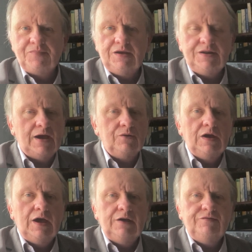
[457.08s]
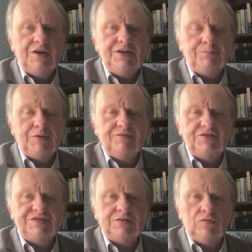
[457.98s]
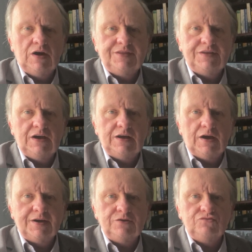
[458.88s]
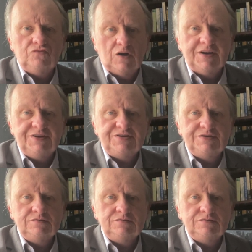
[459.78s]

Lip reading: Now, if I nip over to somewhere that I can write,